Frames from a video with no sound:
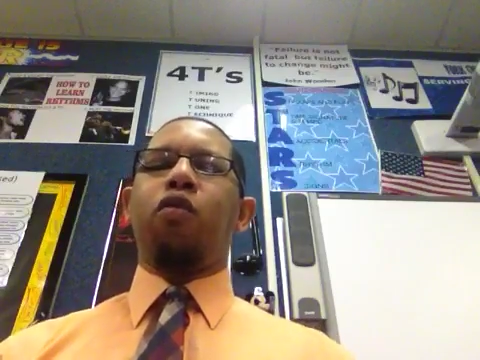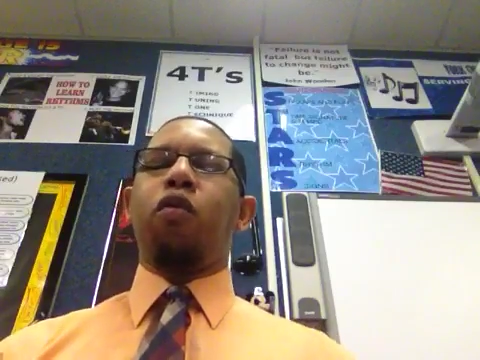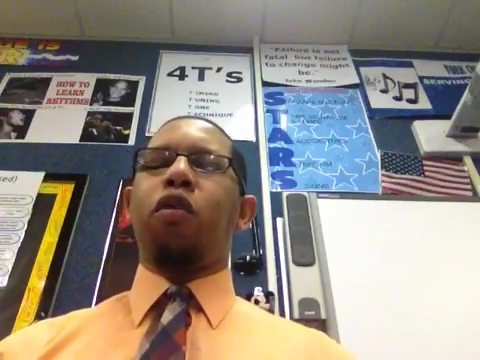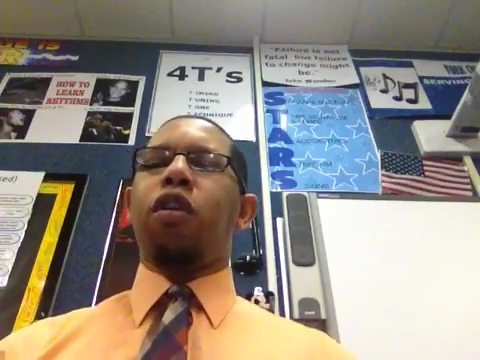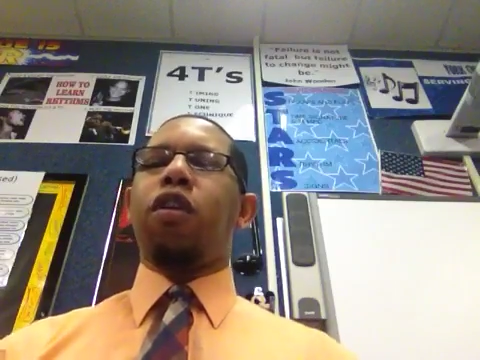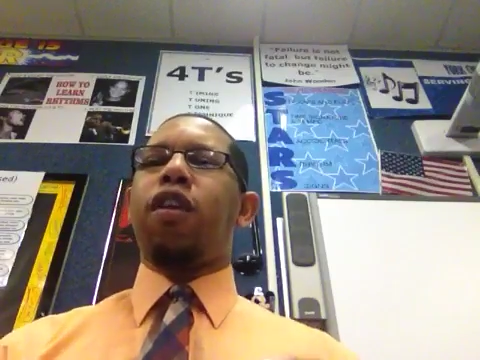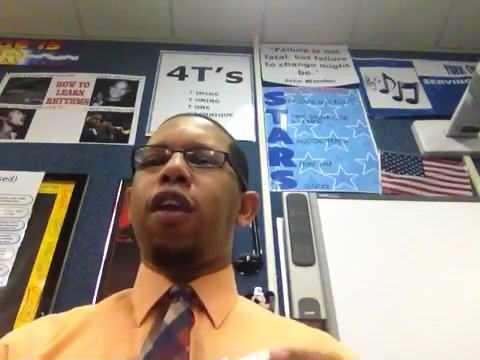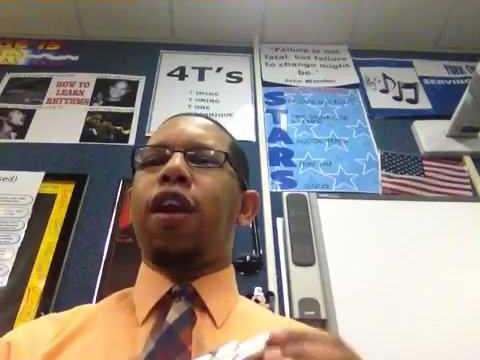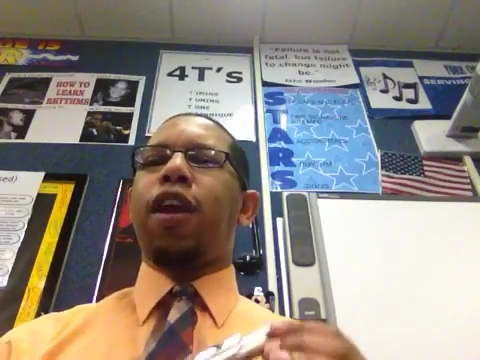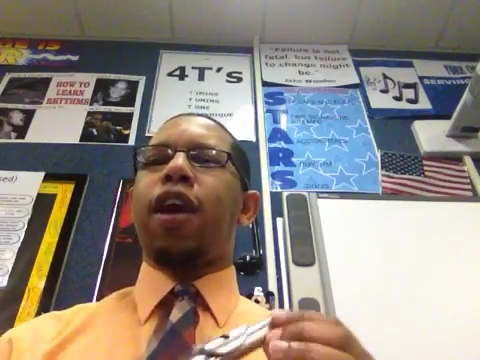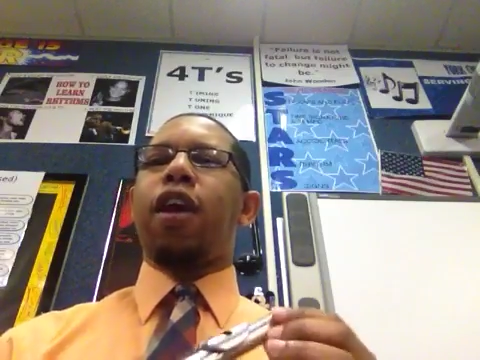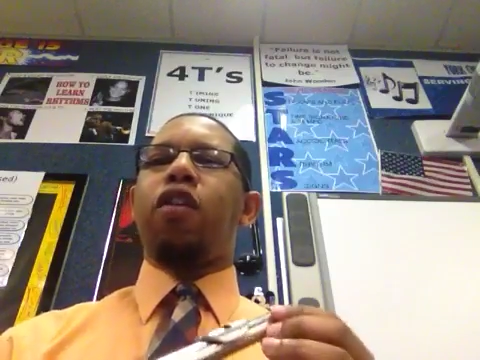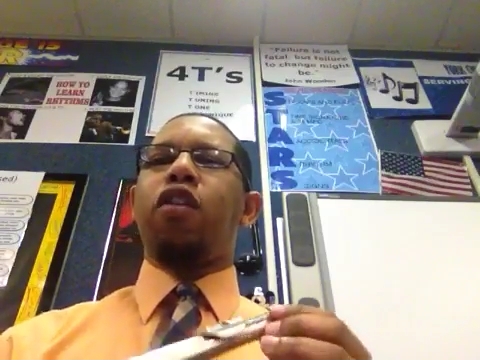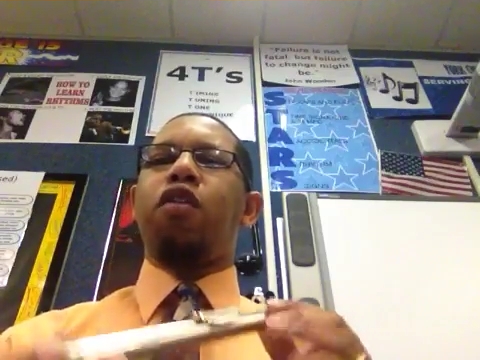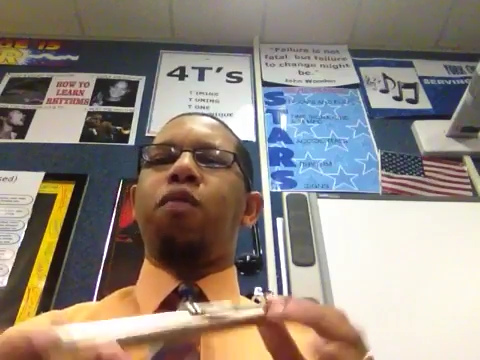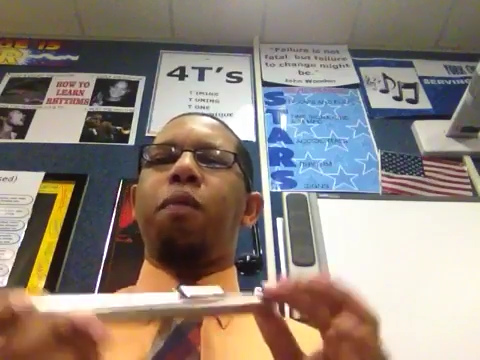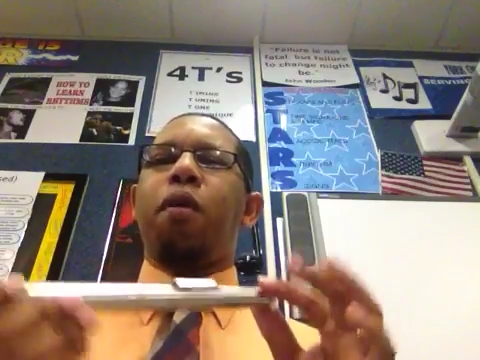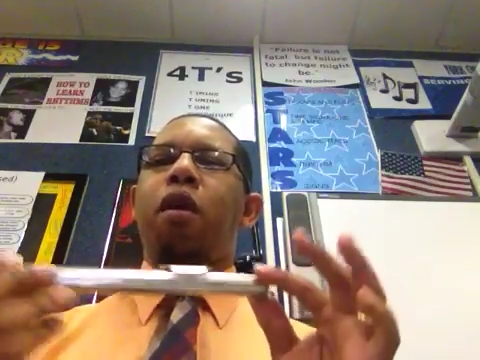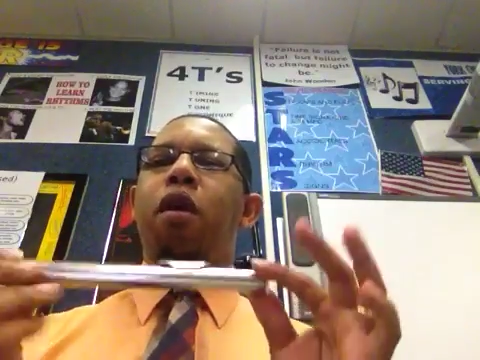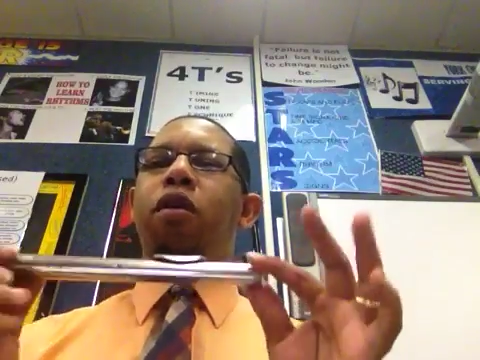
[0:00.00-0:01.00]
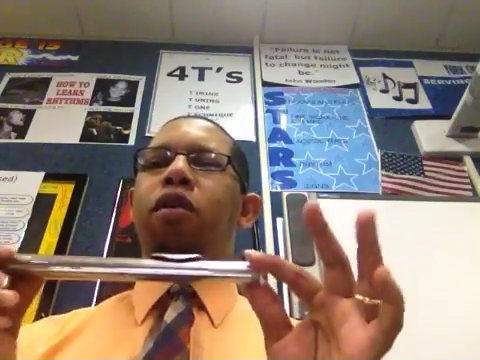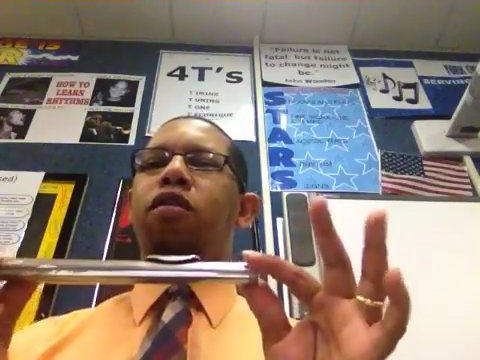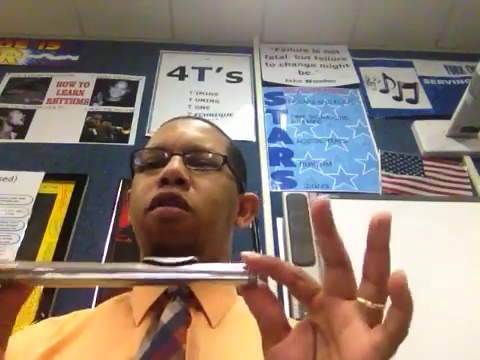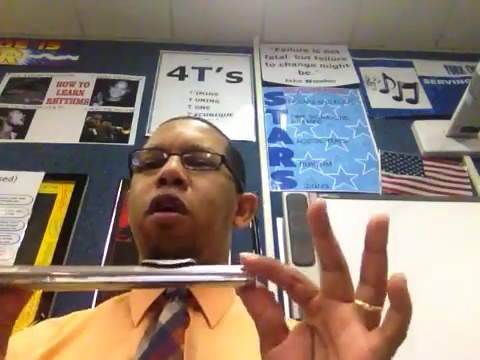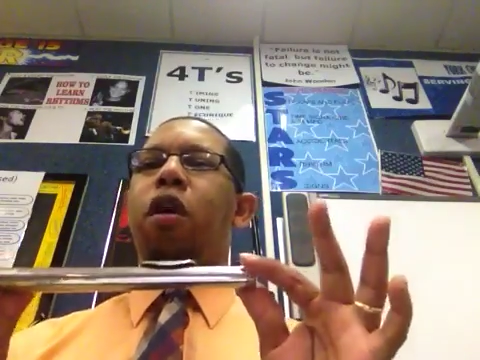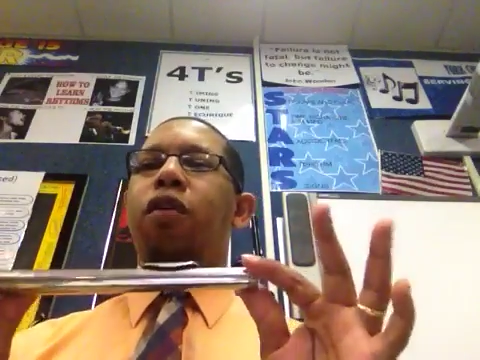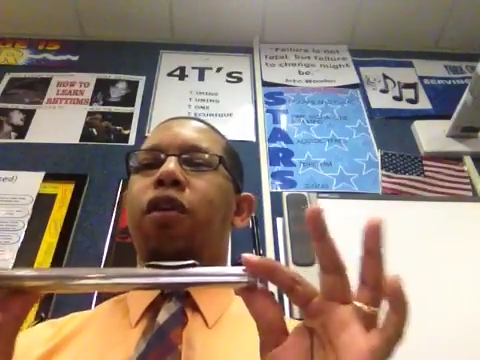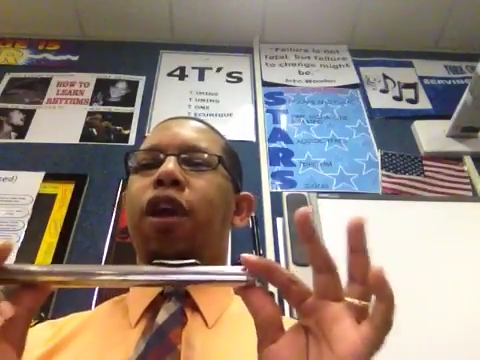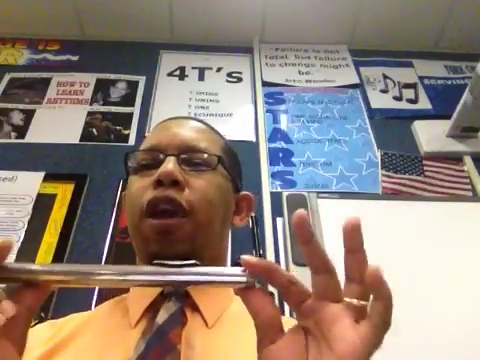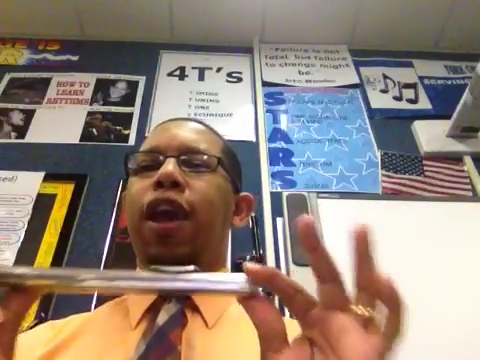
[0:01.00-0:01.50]
we're going to take out this part that's
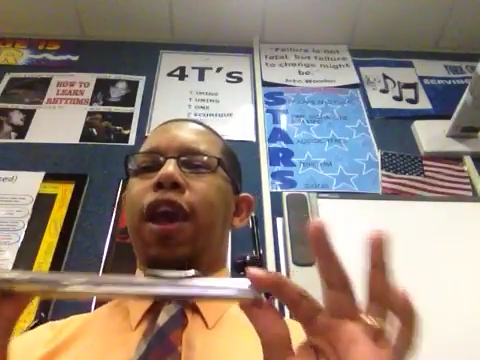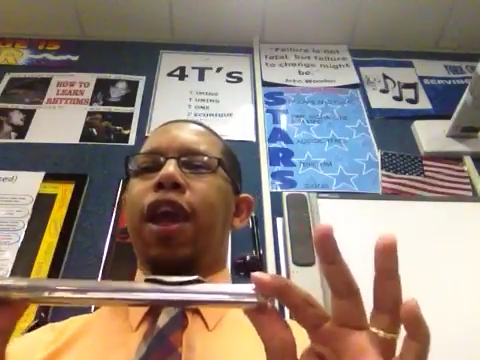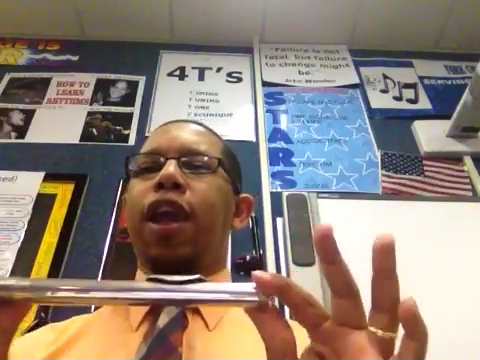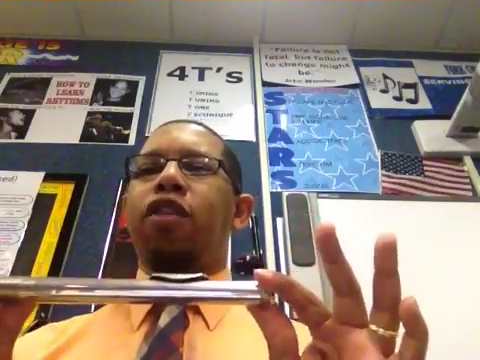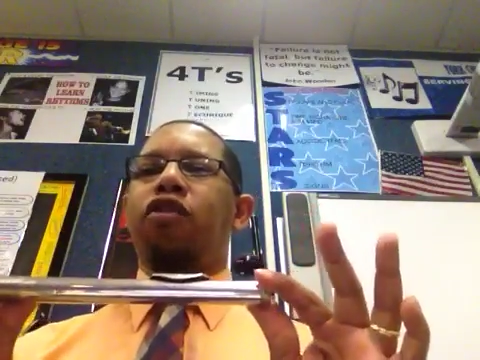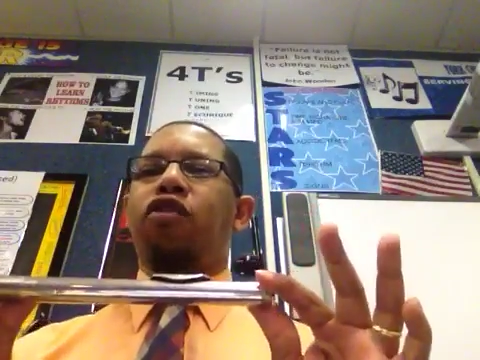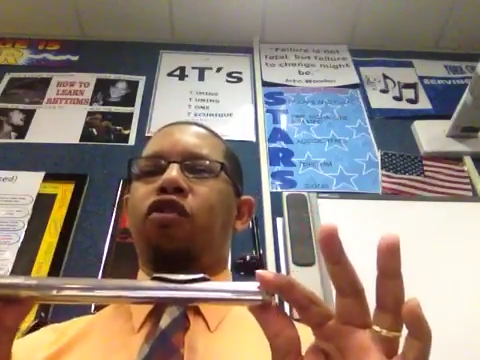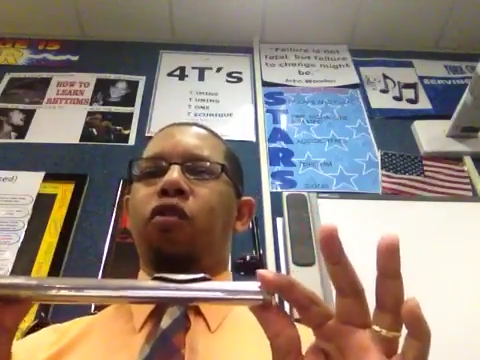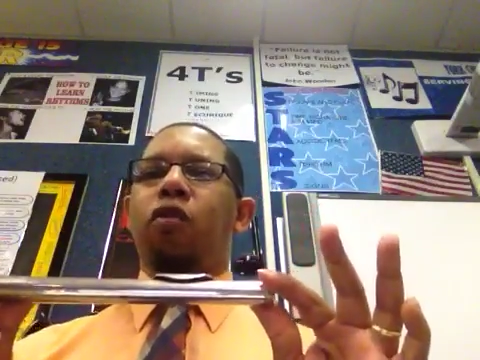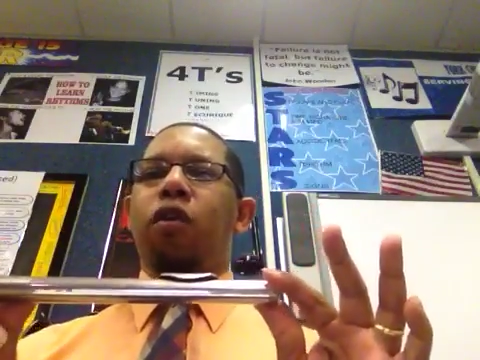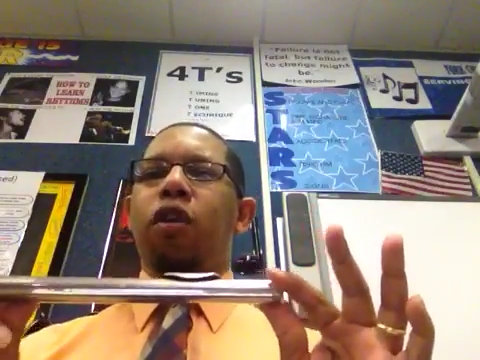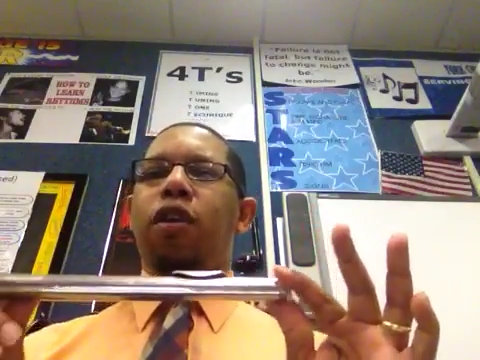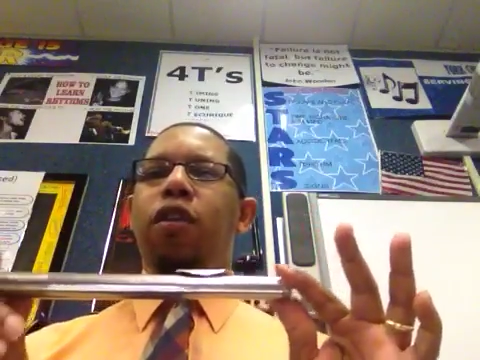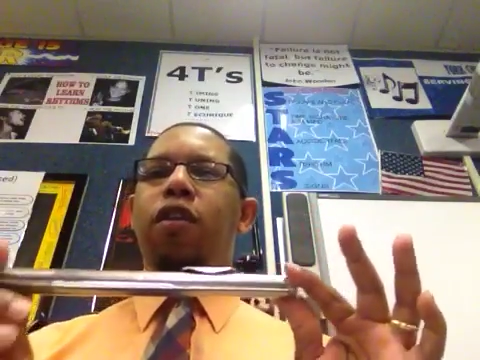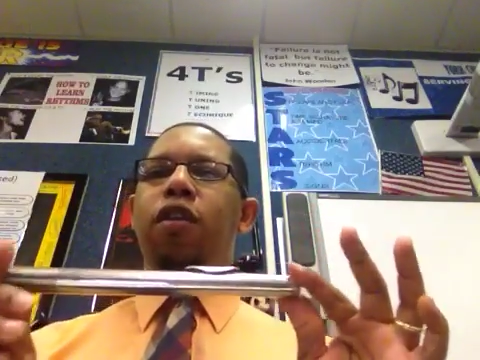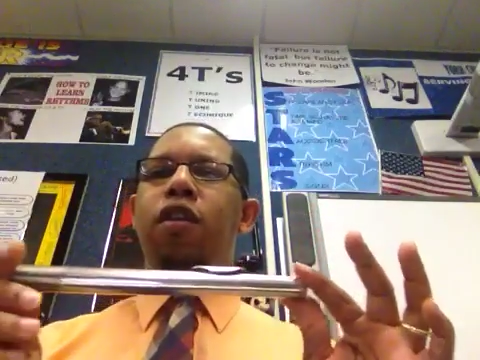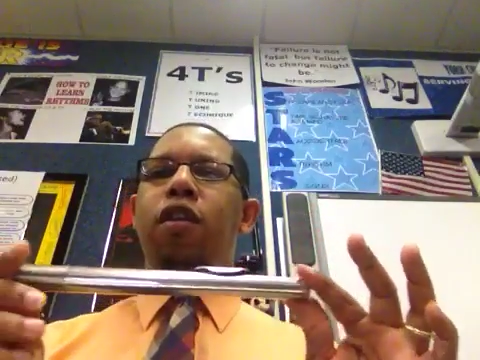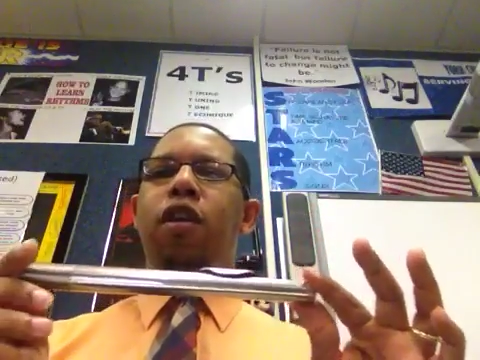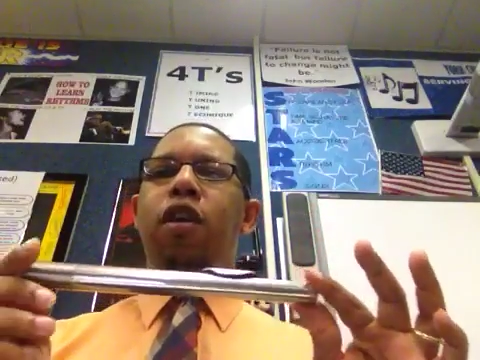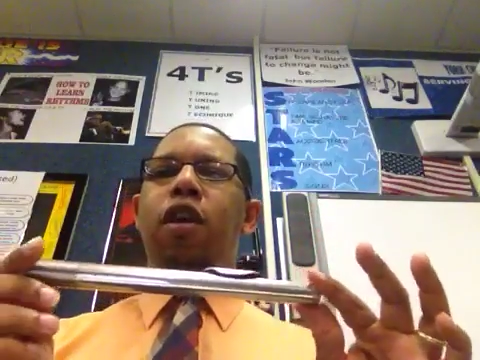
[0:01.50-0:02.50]
called the head joint.